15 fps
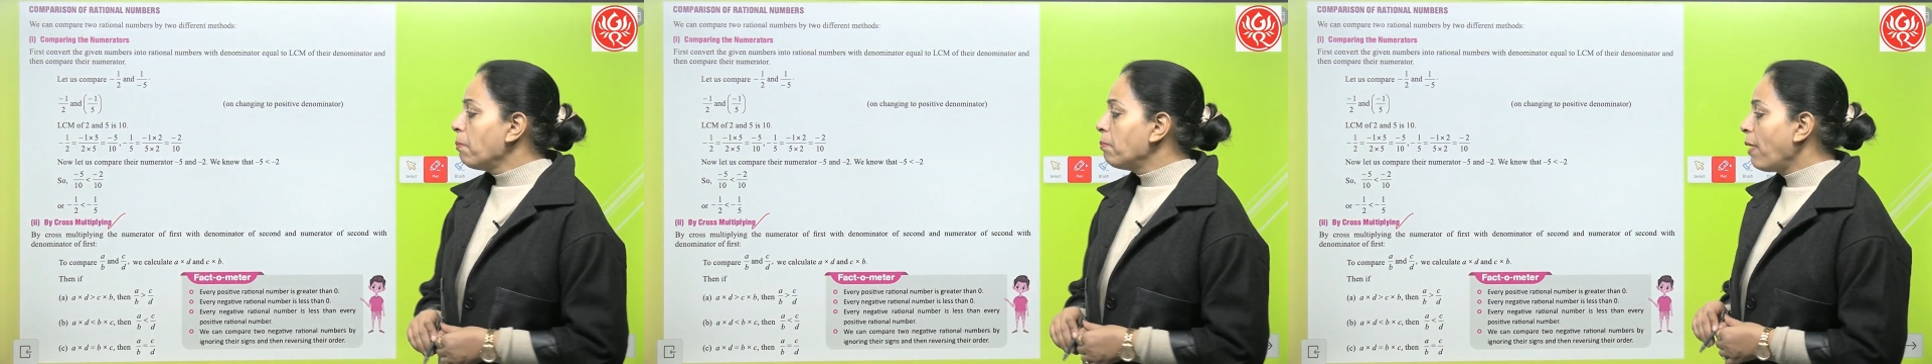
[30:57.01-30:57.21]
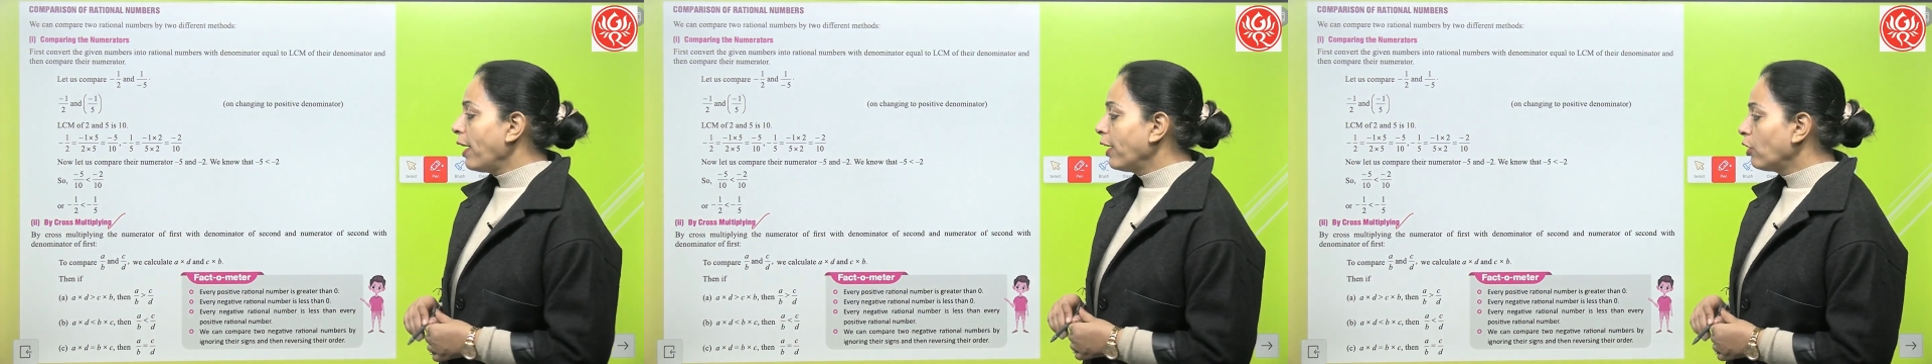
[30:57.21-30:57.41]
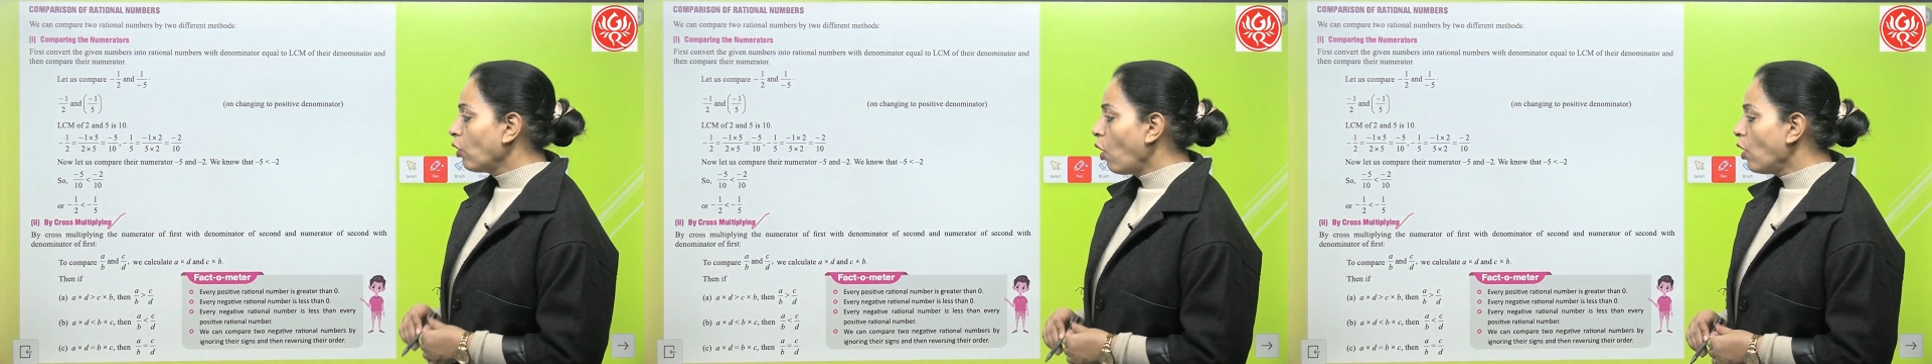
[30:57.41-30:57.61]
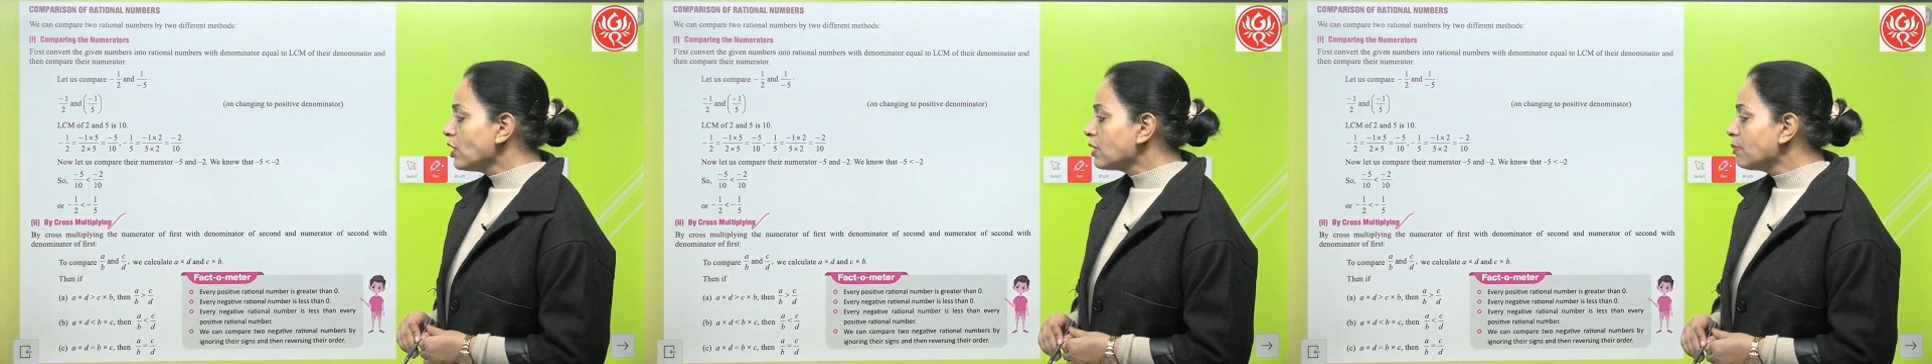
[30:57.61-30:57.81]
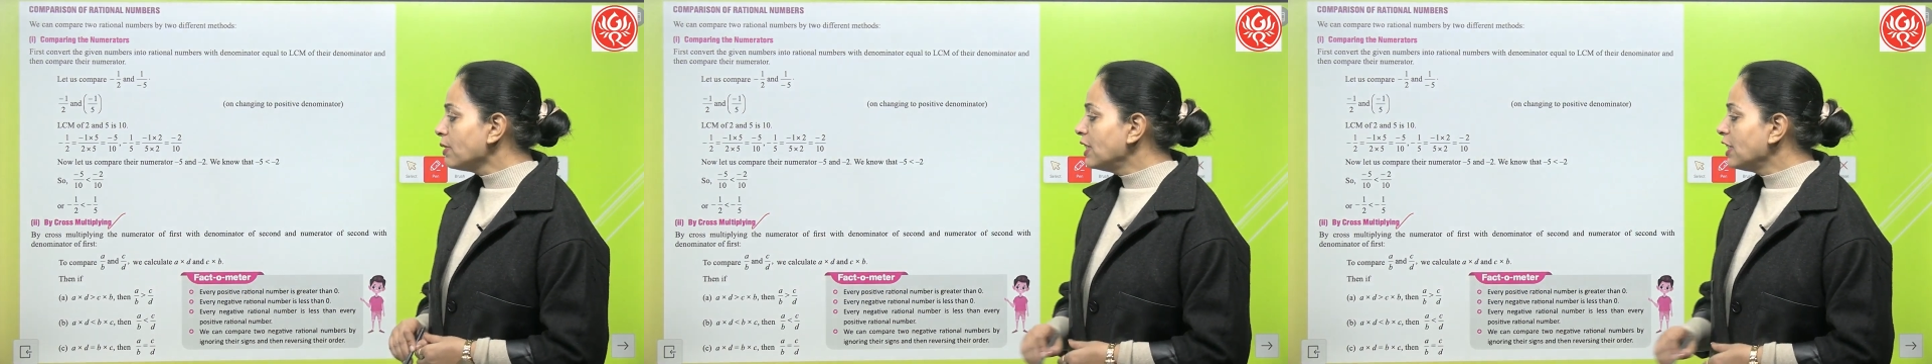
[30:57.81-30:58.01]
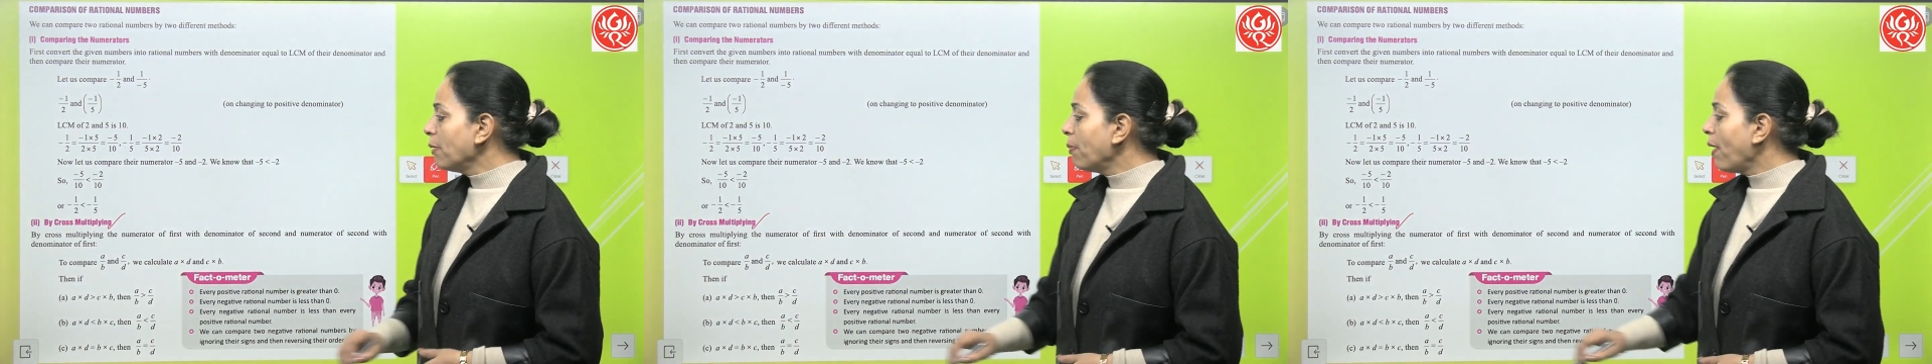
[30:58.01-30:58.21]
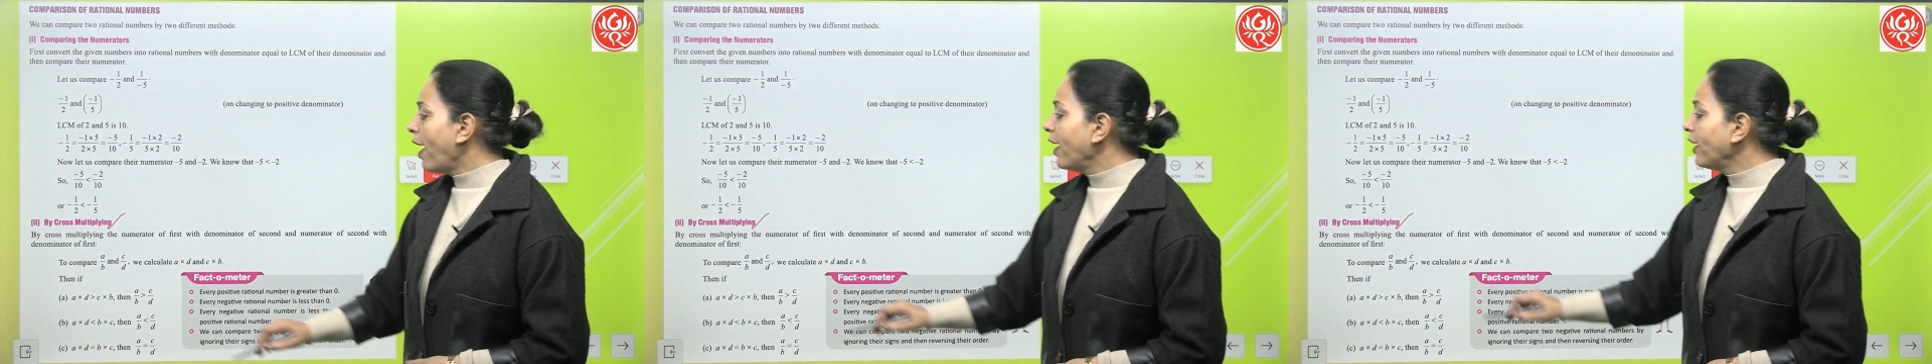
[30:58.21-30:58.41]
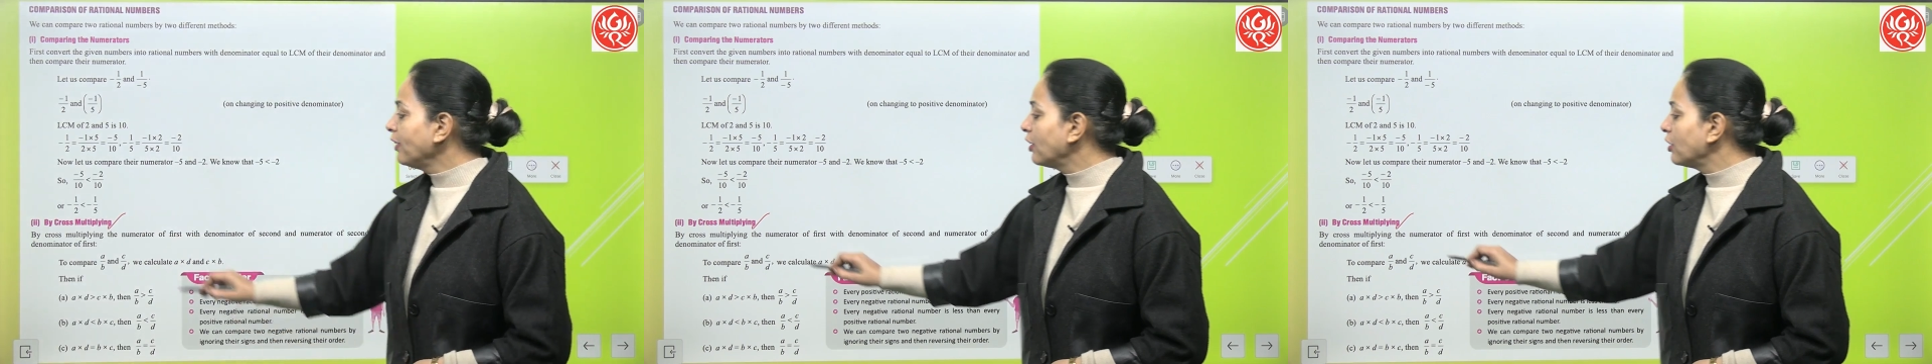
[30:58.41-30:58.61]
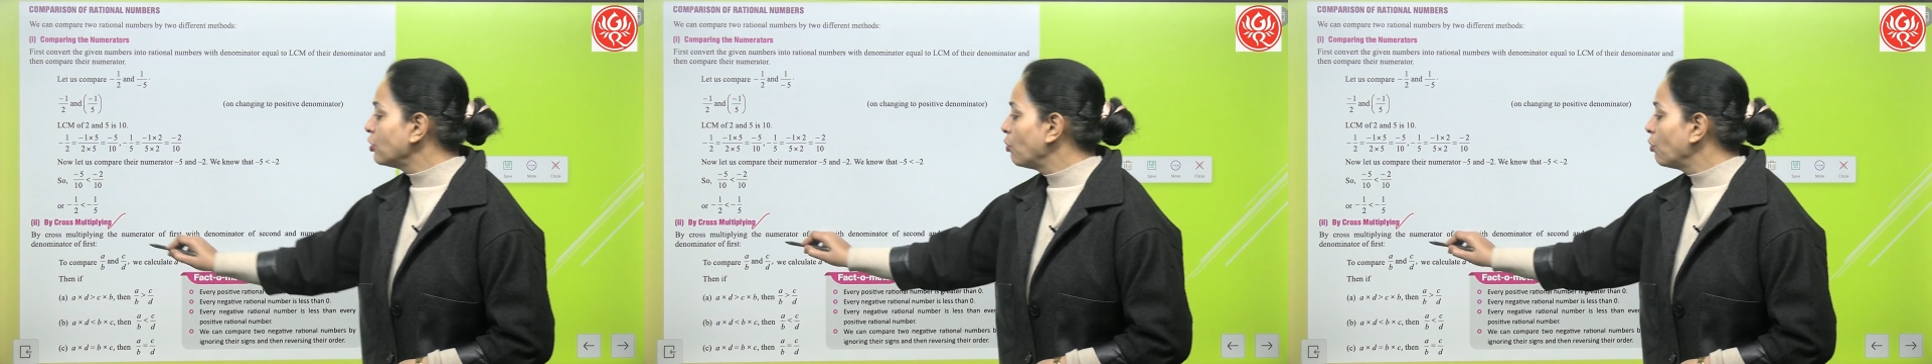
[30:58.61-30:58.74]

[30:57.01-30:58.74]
By cross multiplying the